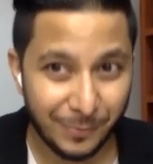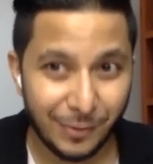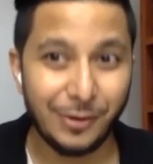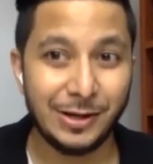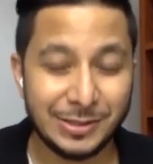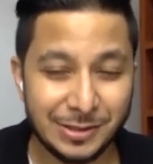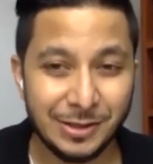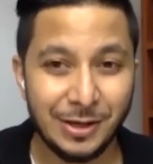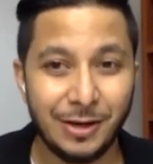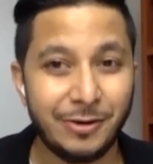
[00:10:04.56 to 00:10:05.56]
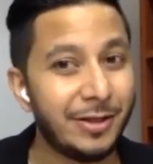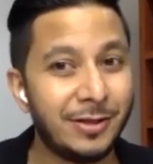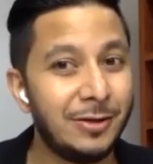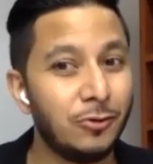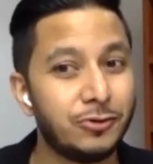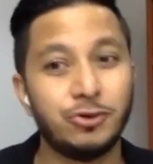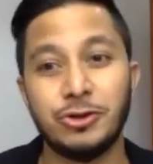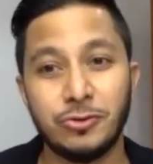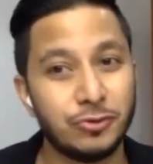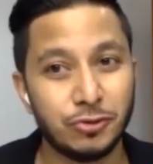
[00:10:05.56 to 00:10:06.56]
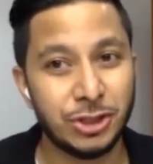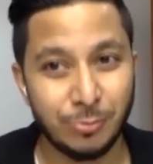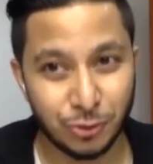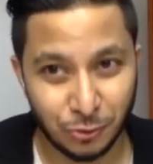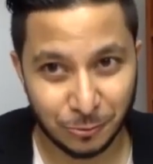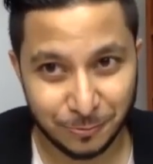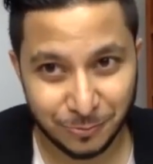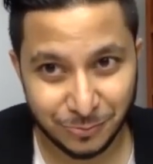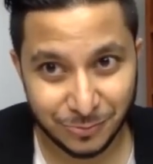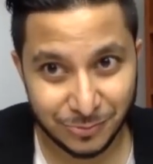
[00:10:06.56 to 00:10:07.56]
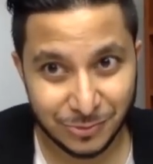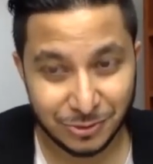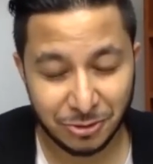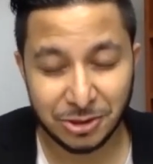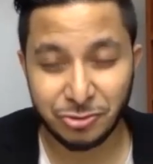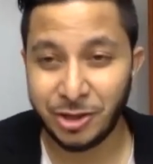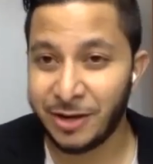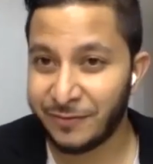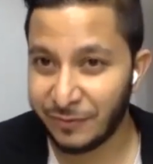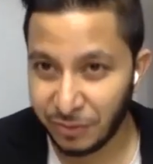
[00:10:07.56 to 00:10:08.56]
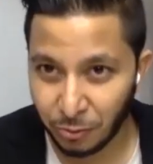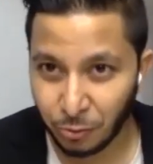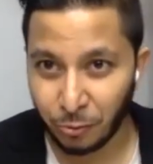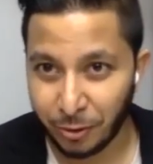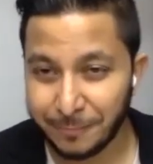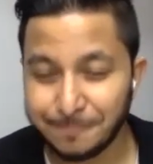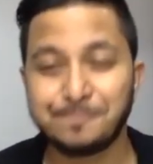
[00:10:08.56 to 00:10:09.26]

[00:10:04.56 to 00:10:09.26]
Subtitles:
yes, rental not so cheap also, right? 3850, right?